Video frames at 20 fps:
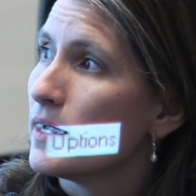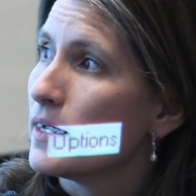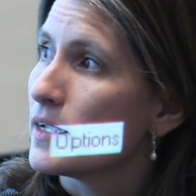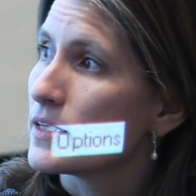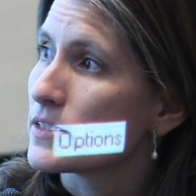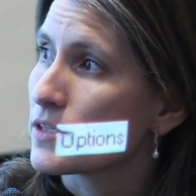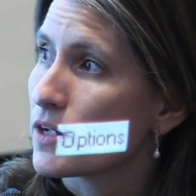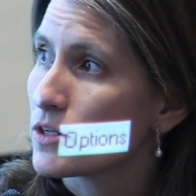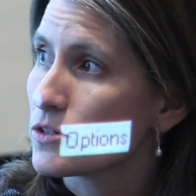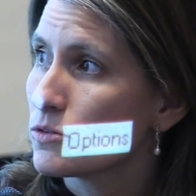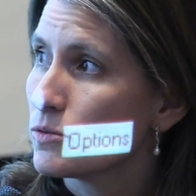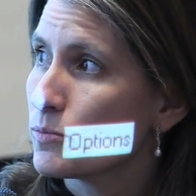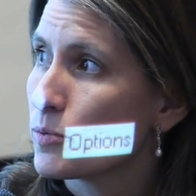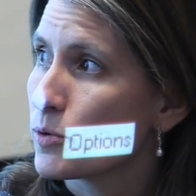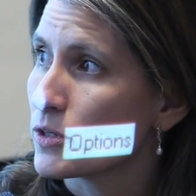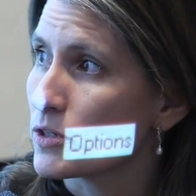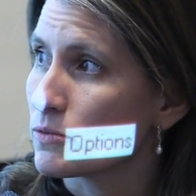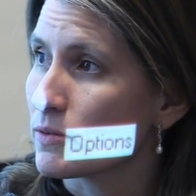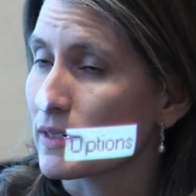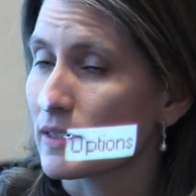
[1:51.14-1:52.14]
It's also
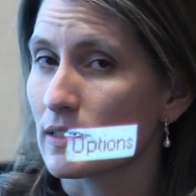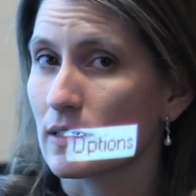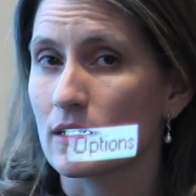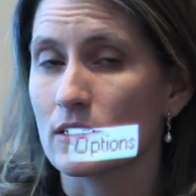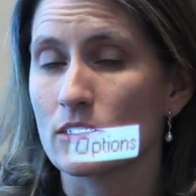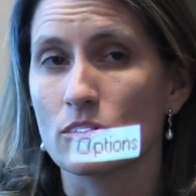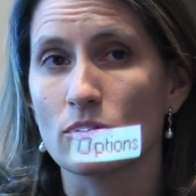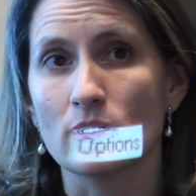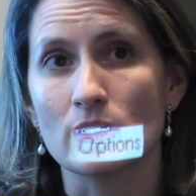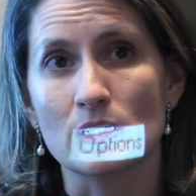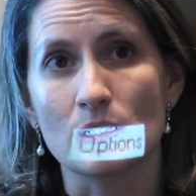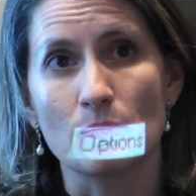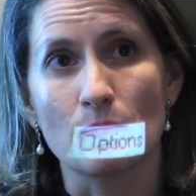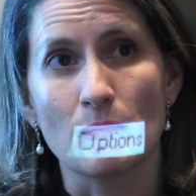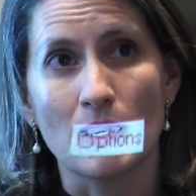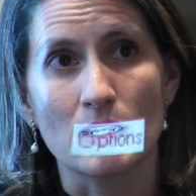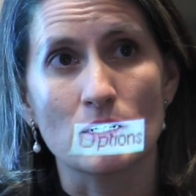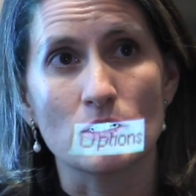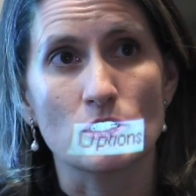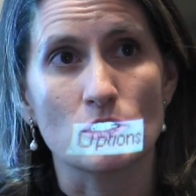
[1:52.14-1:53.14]
important to recognize you need to
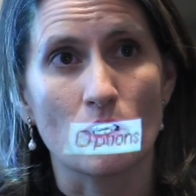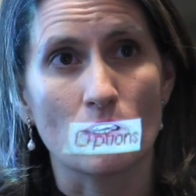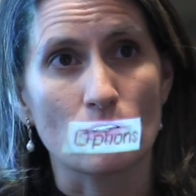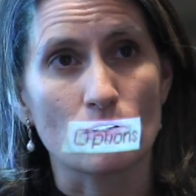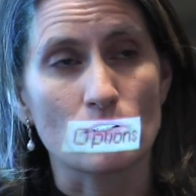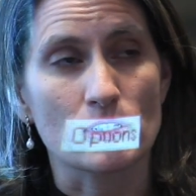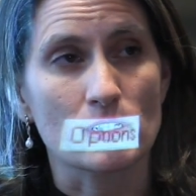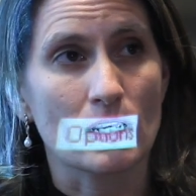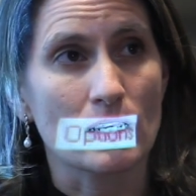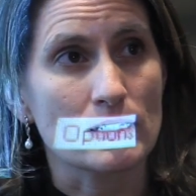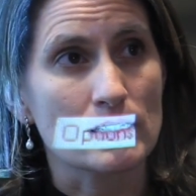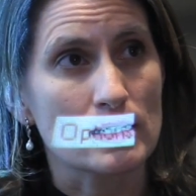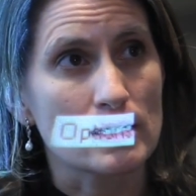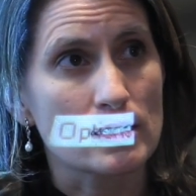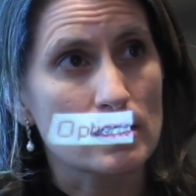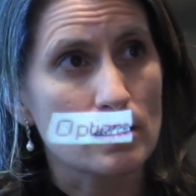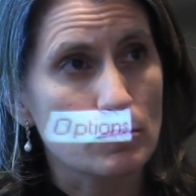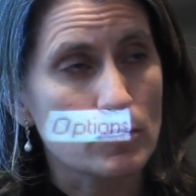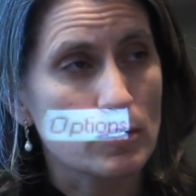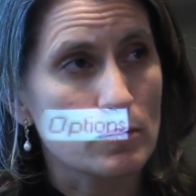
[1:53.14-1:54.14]
manage the other signs and
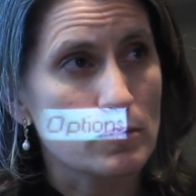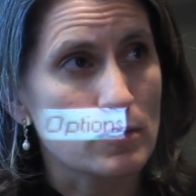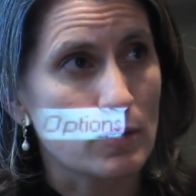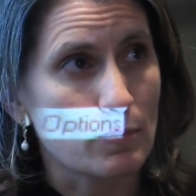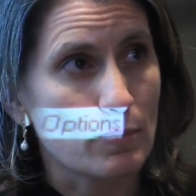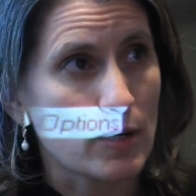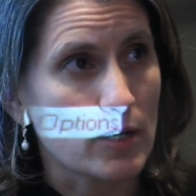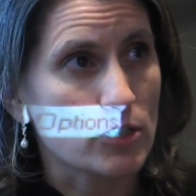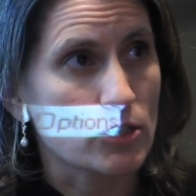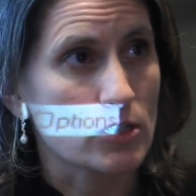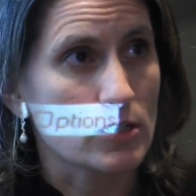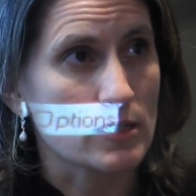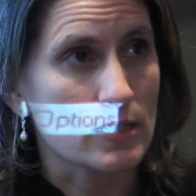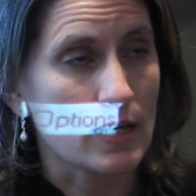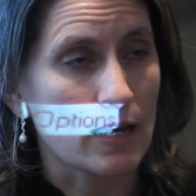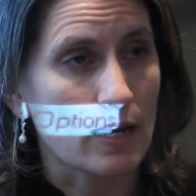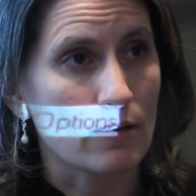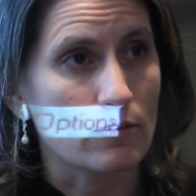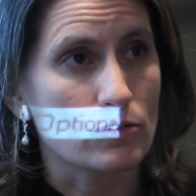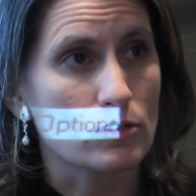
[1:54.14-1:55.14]
symptoms that patients
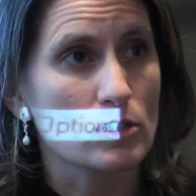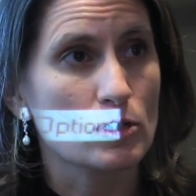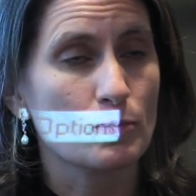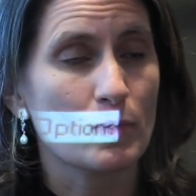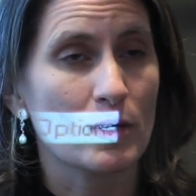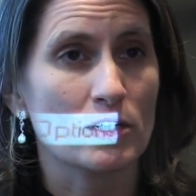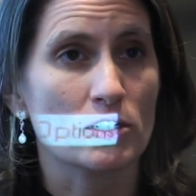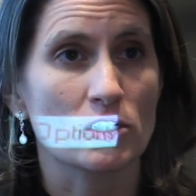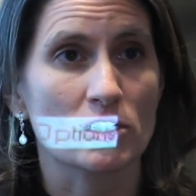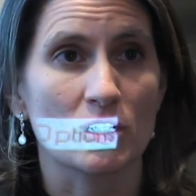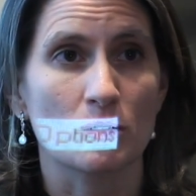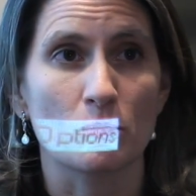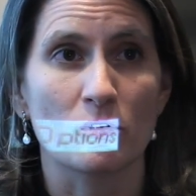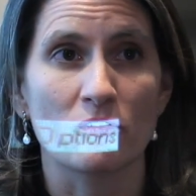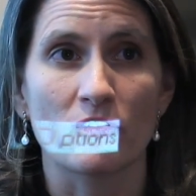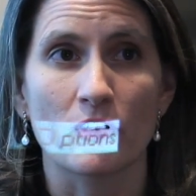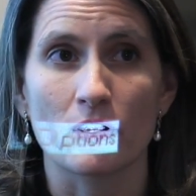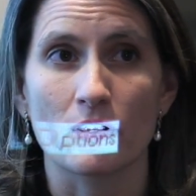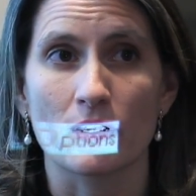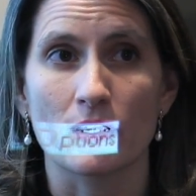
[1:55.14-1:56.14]
have. So these patients can be
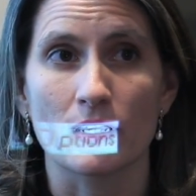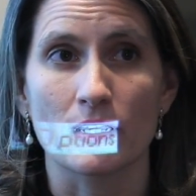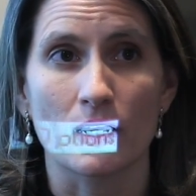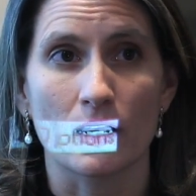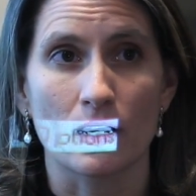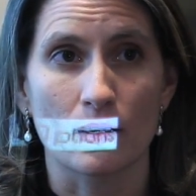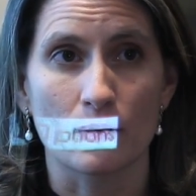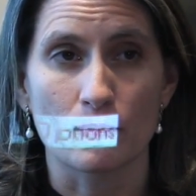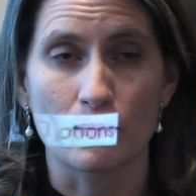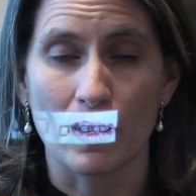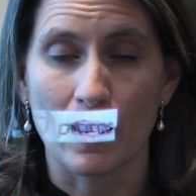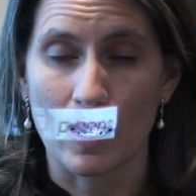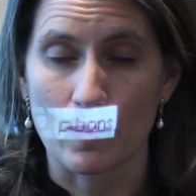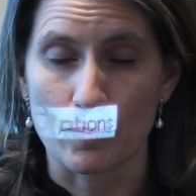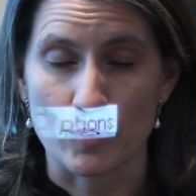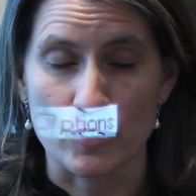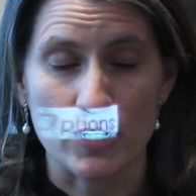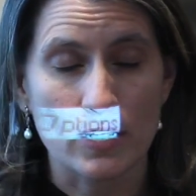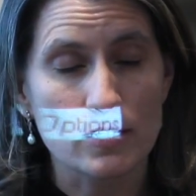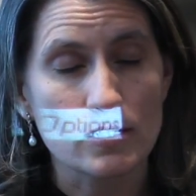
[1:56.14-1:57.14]
very
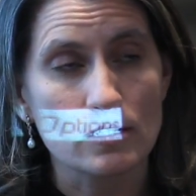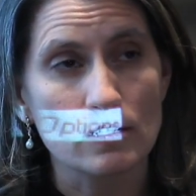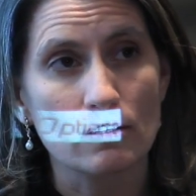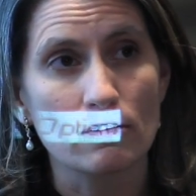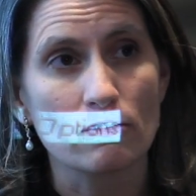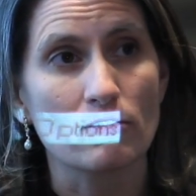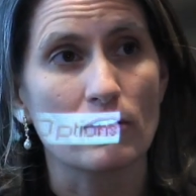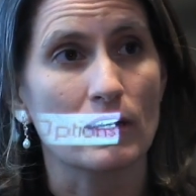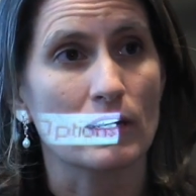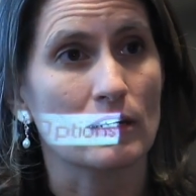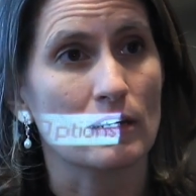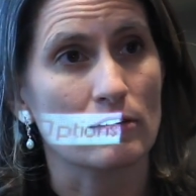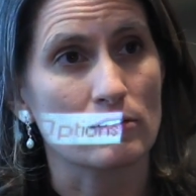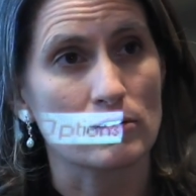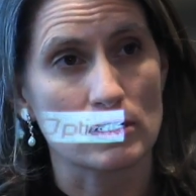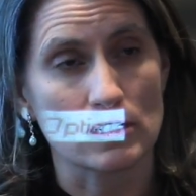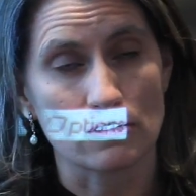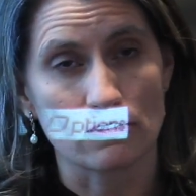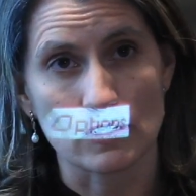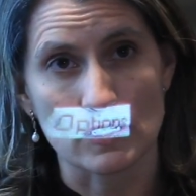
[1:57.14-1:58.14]
hypertensive, they can have
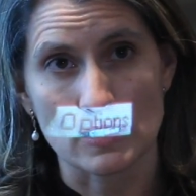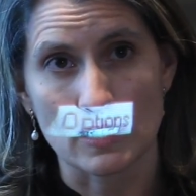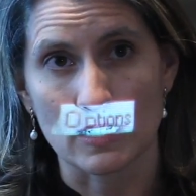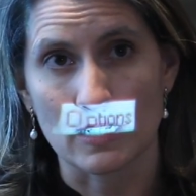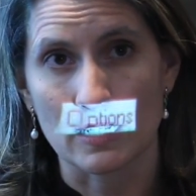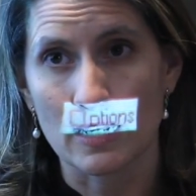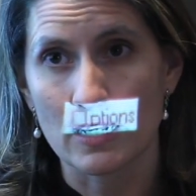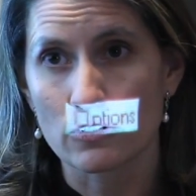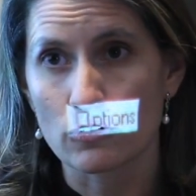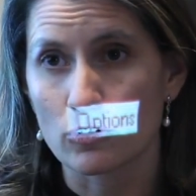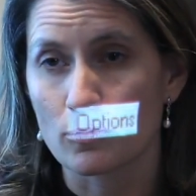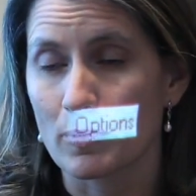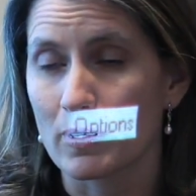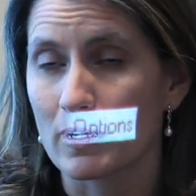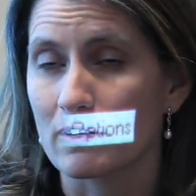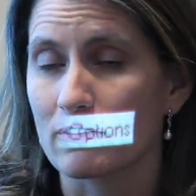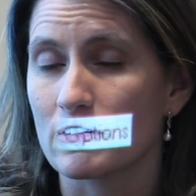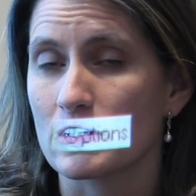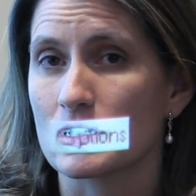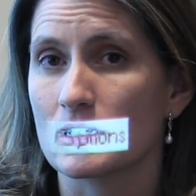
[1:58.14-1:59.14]
significant psychiatric
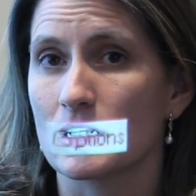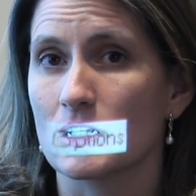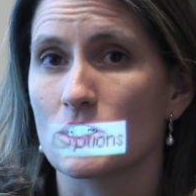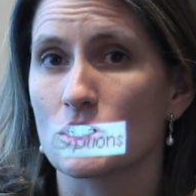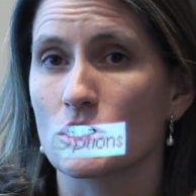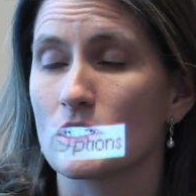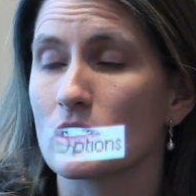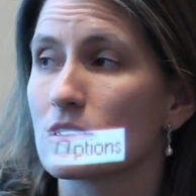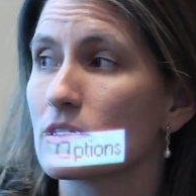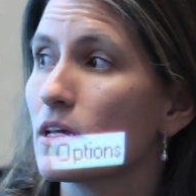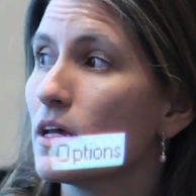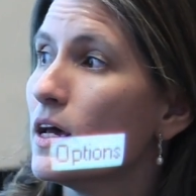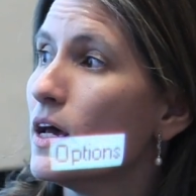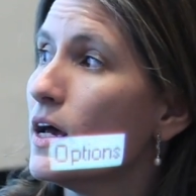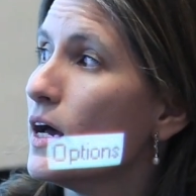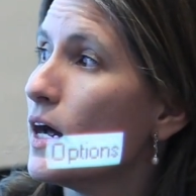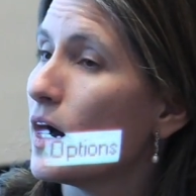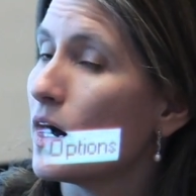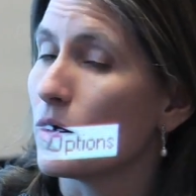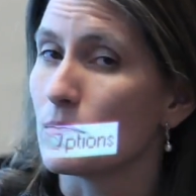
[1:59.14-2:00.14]
manifestations,
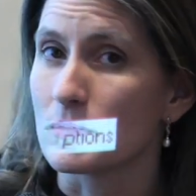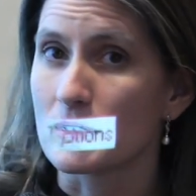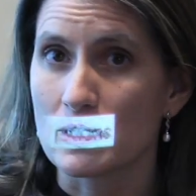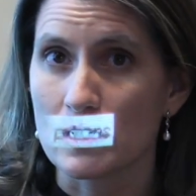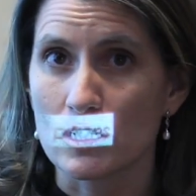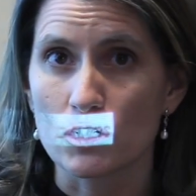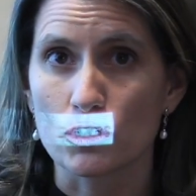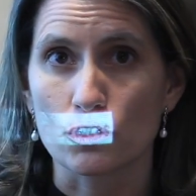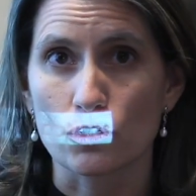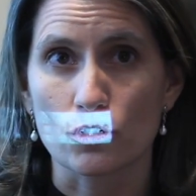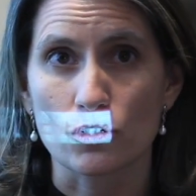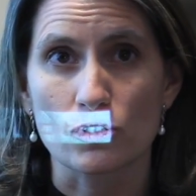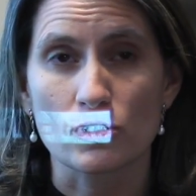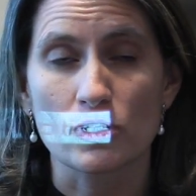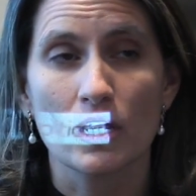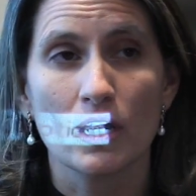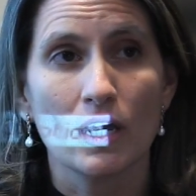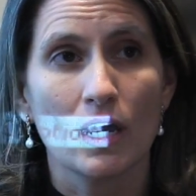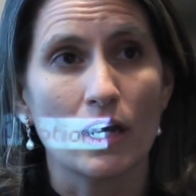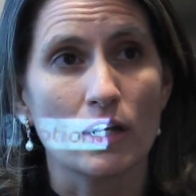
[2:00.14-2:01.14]
seizures,
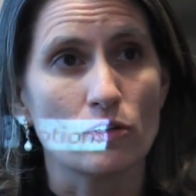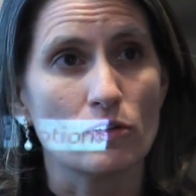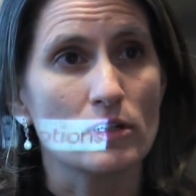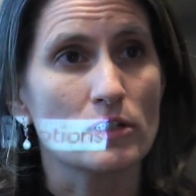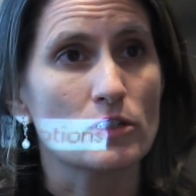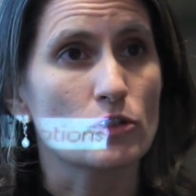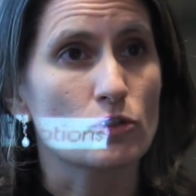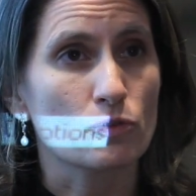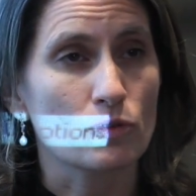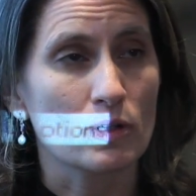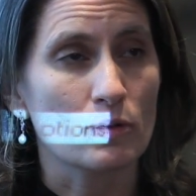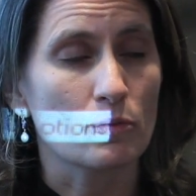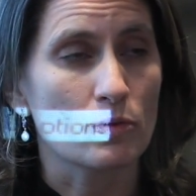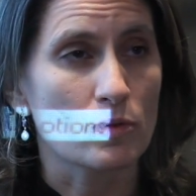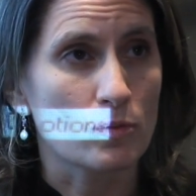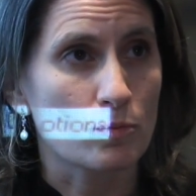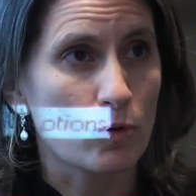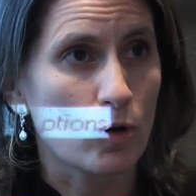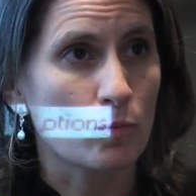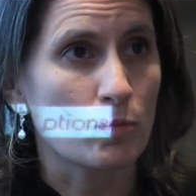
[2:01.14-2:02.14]
and you need to treat with
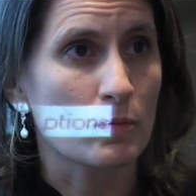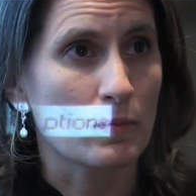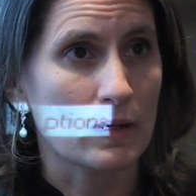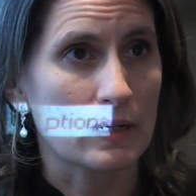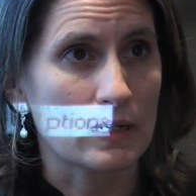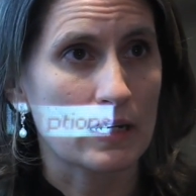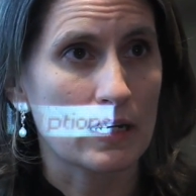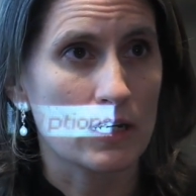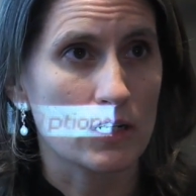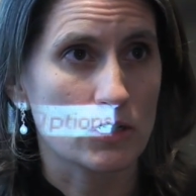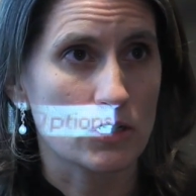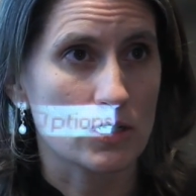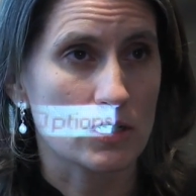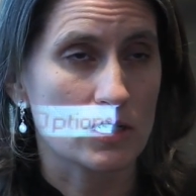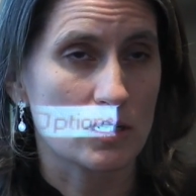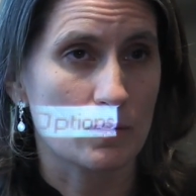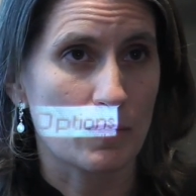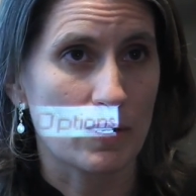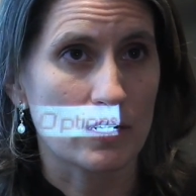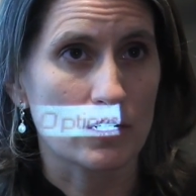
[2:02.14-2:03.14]
appropriate medications
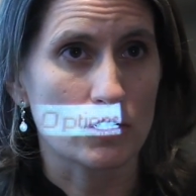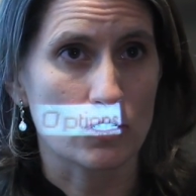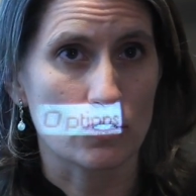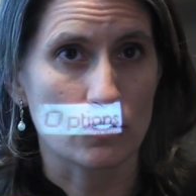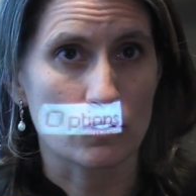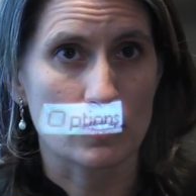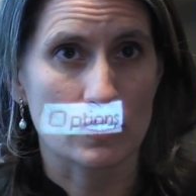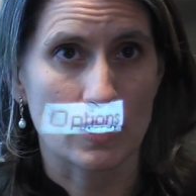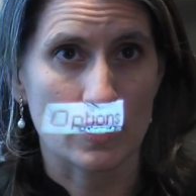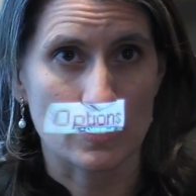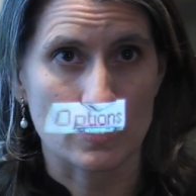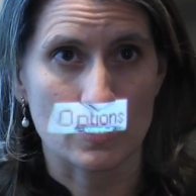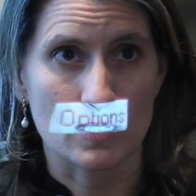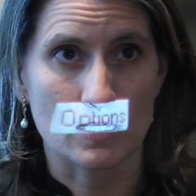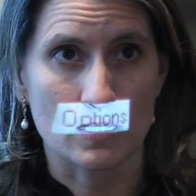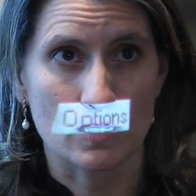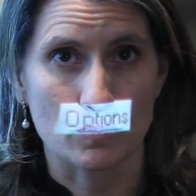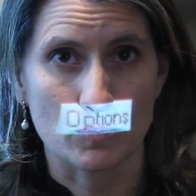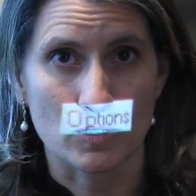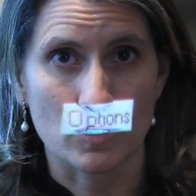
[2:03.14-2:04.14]
to manage those signs and
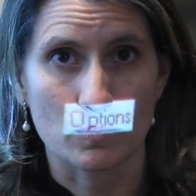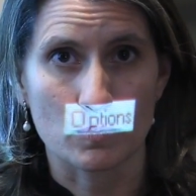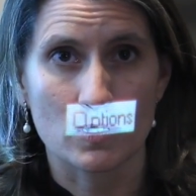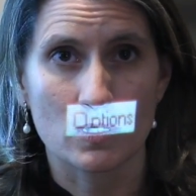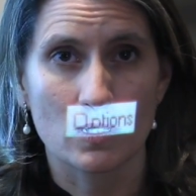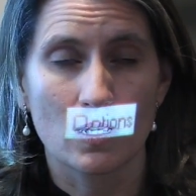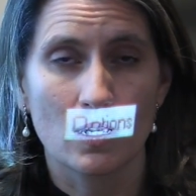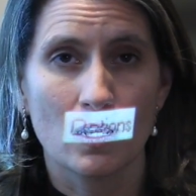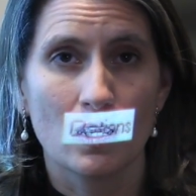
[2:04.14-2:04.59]
symptoms.